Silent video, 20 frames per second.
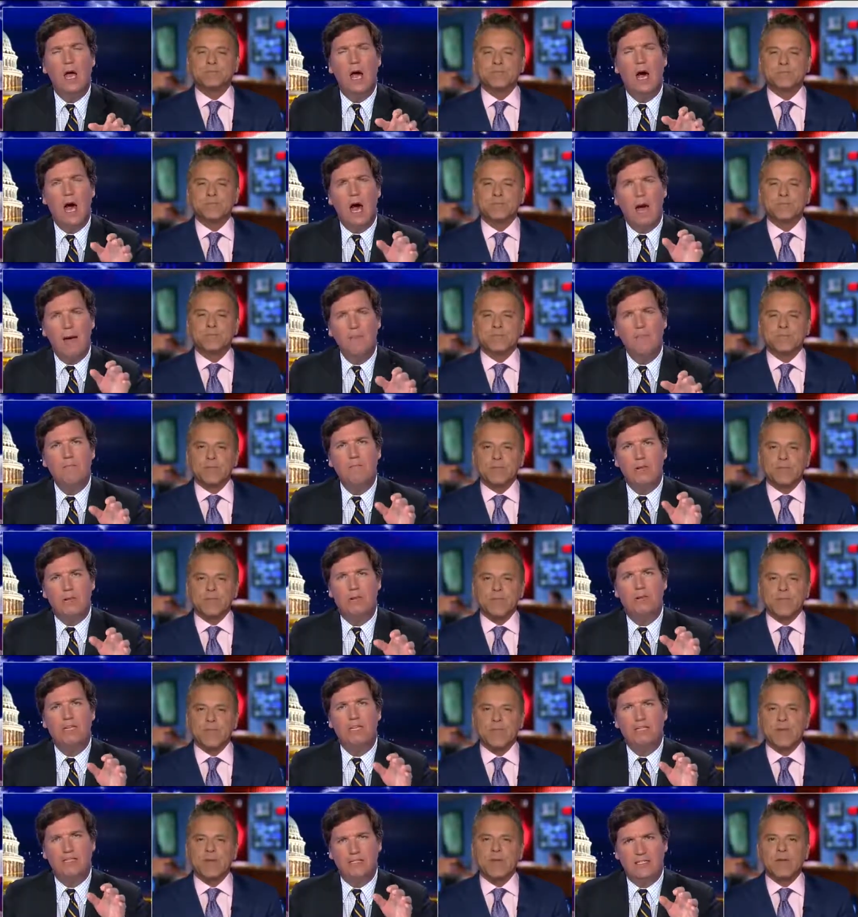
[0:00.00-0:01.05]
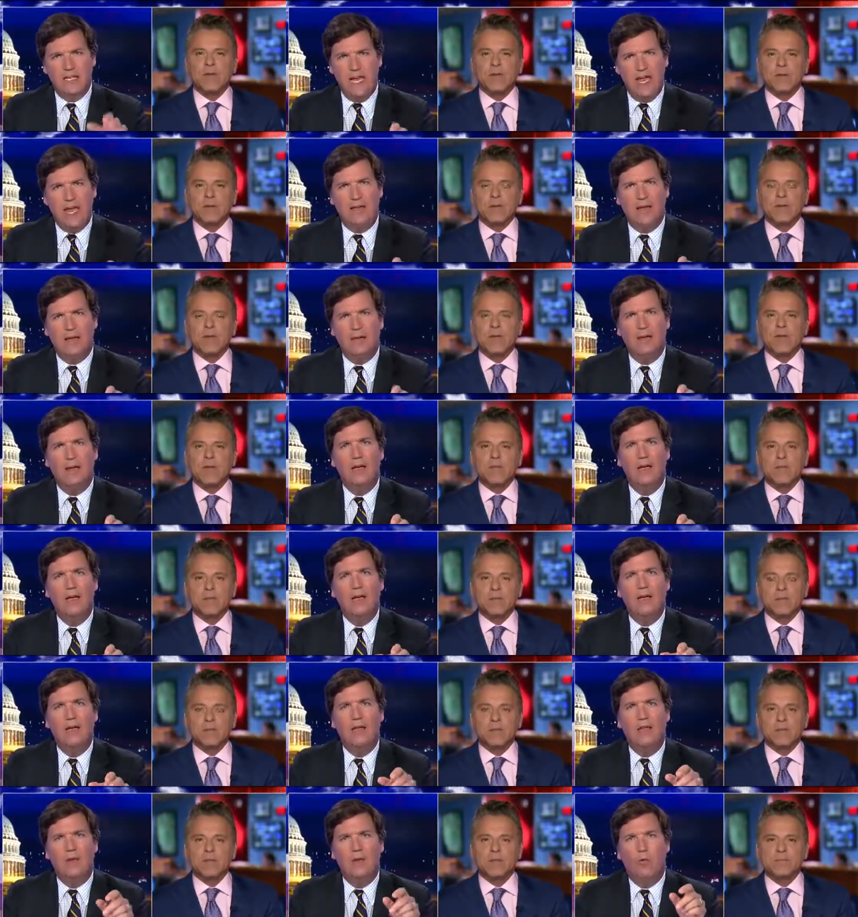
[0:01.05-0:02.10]
Speaker 1: I'm merely saying
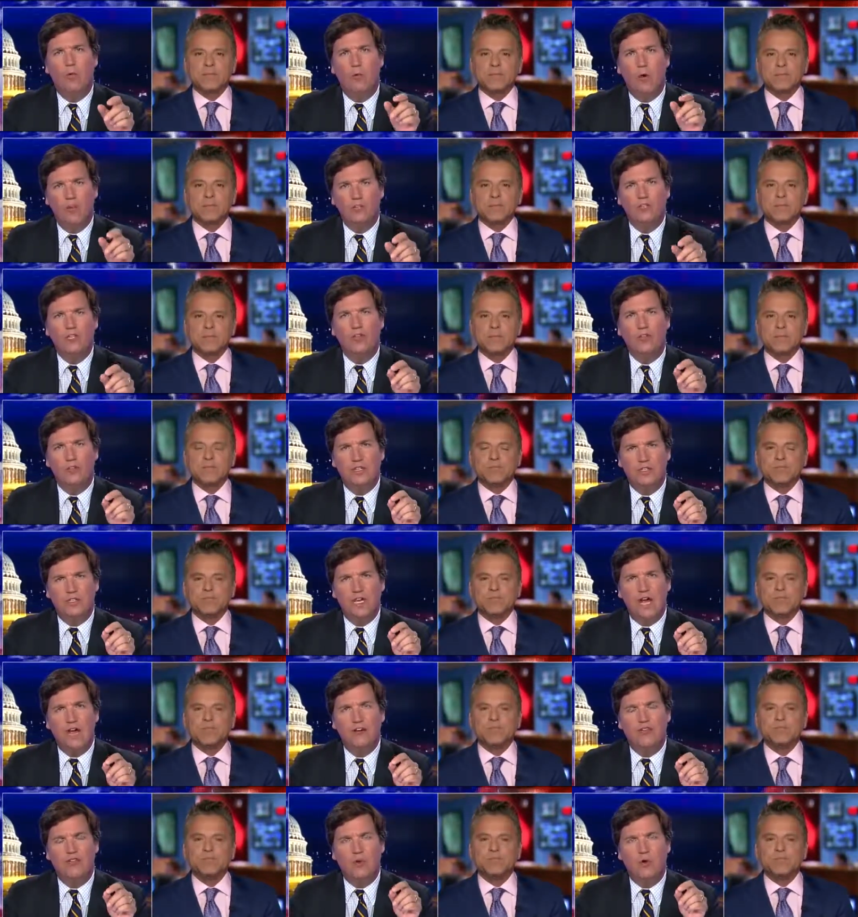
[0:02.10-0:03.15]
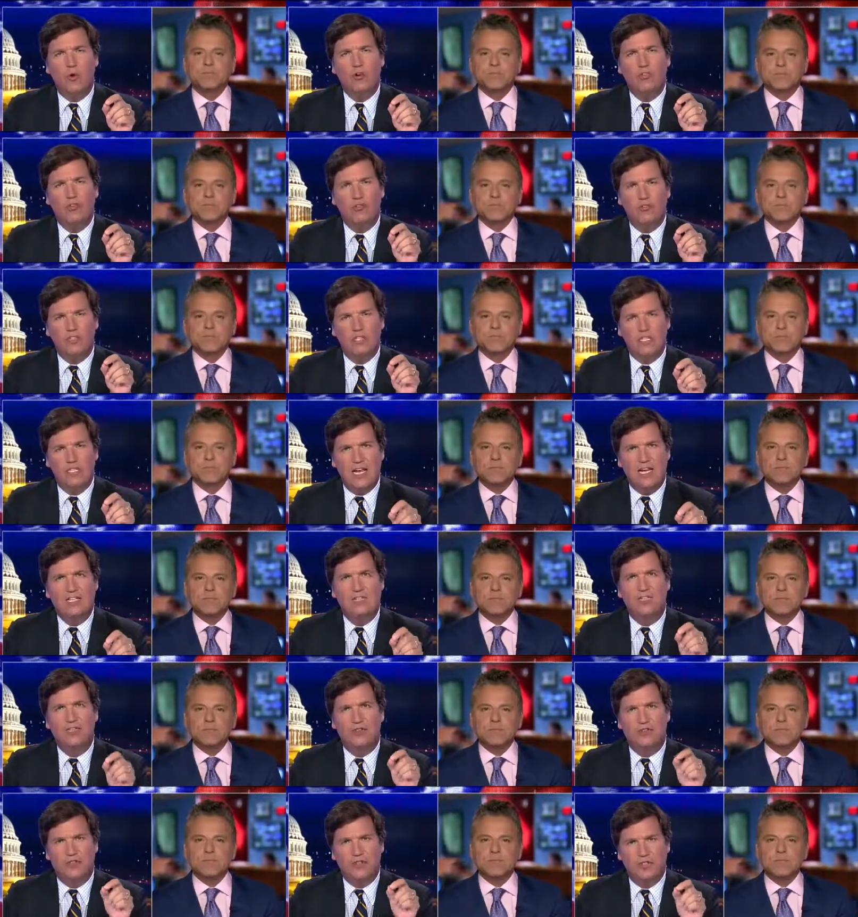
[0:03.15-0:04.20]
that once you decide you're going to
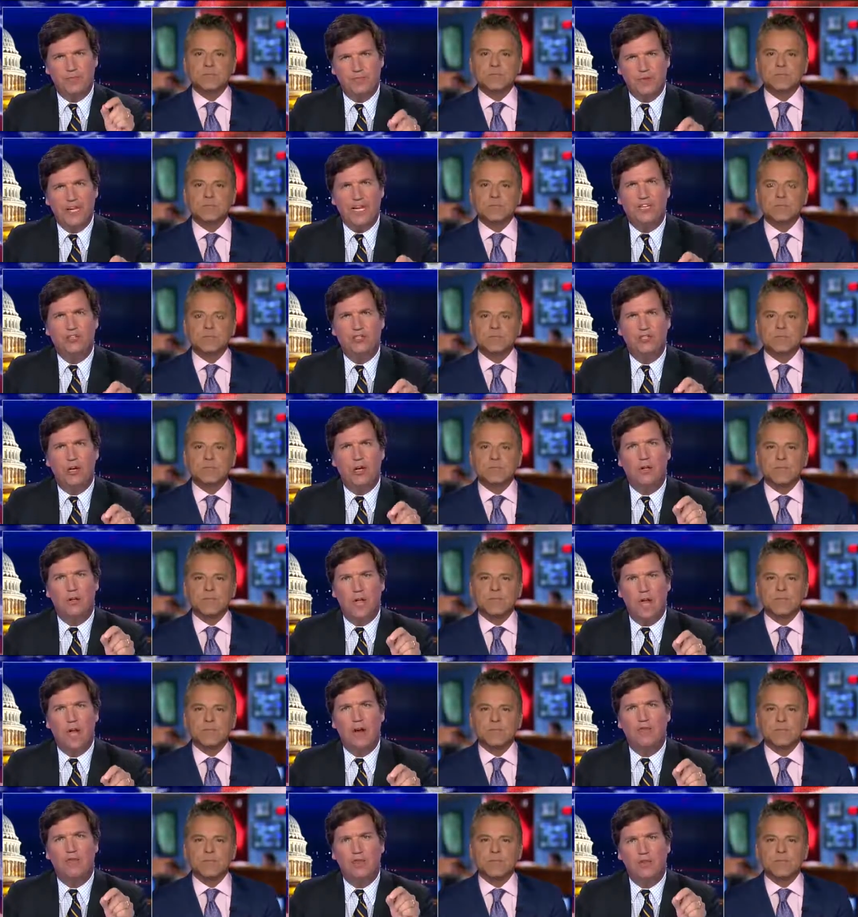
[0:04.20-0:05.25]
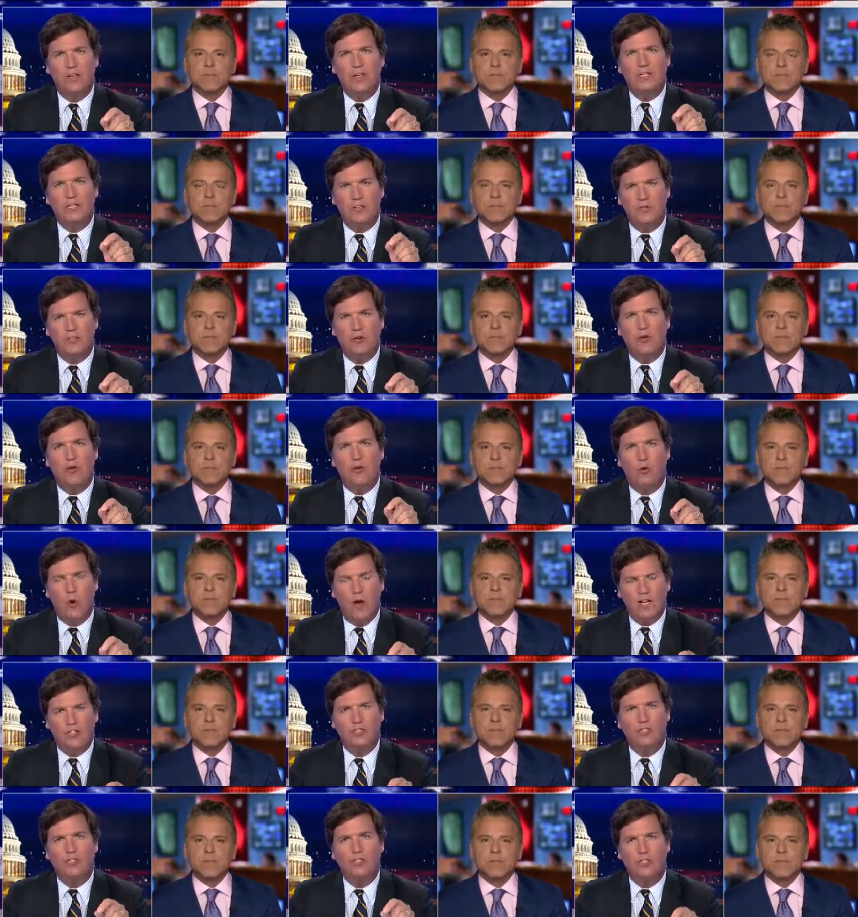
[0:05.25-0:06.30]
censor speech, a lot of really difficult
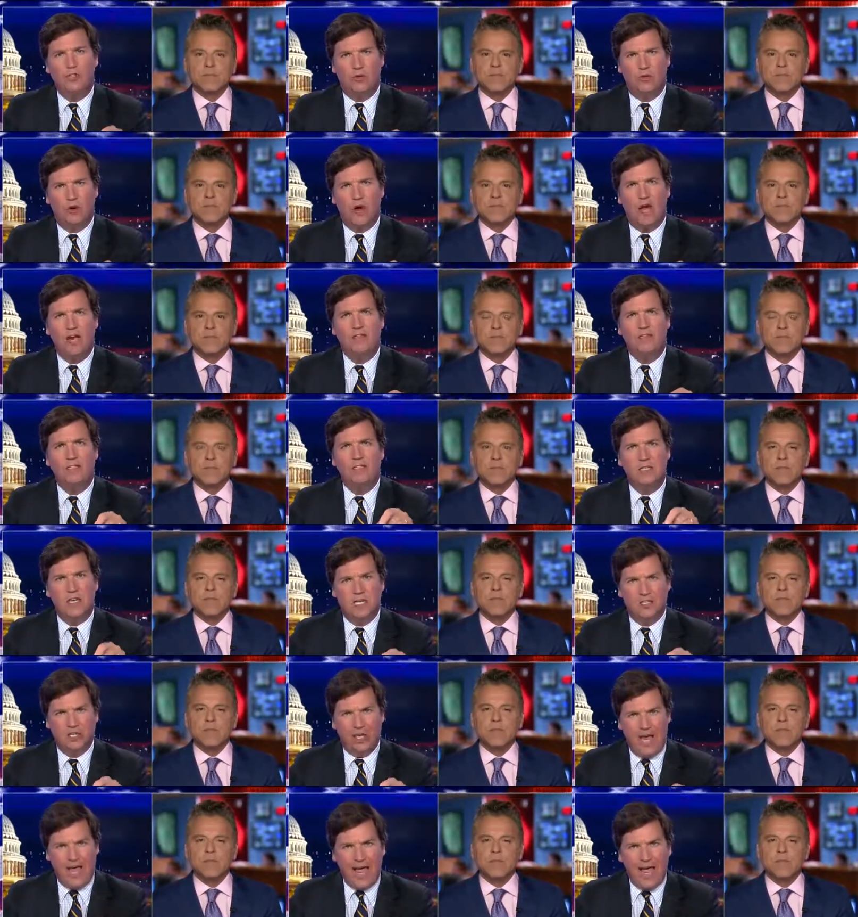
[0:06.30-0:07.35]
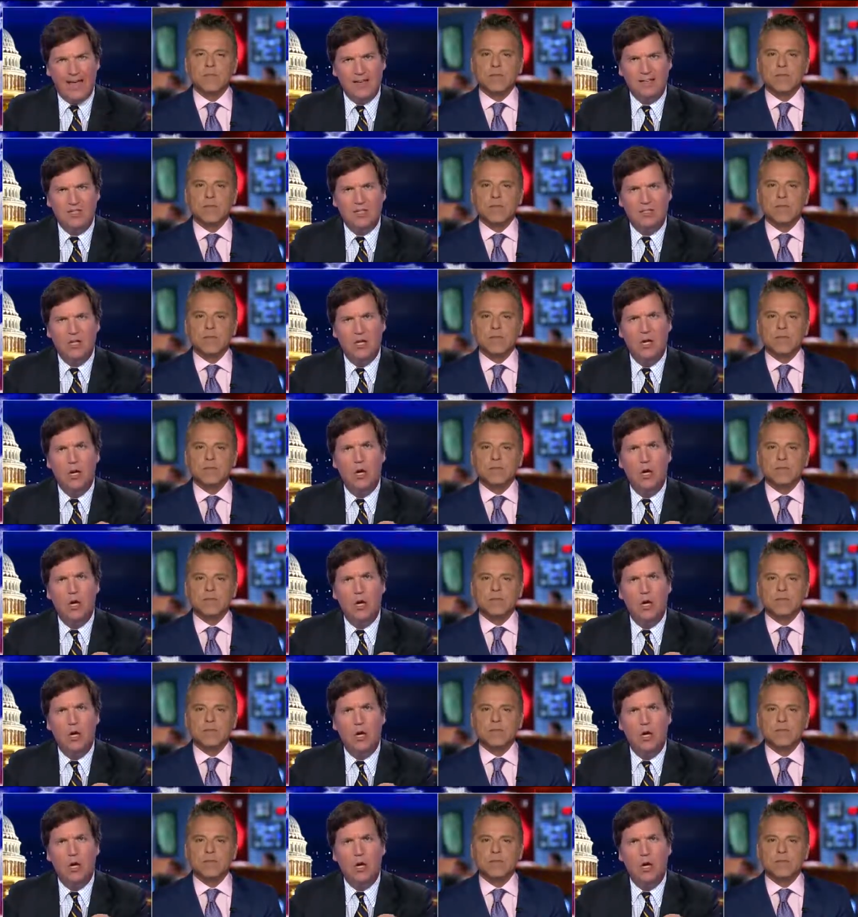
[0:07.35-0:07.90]
questions arise, such as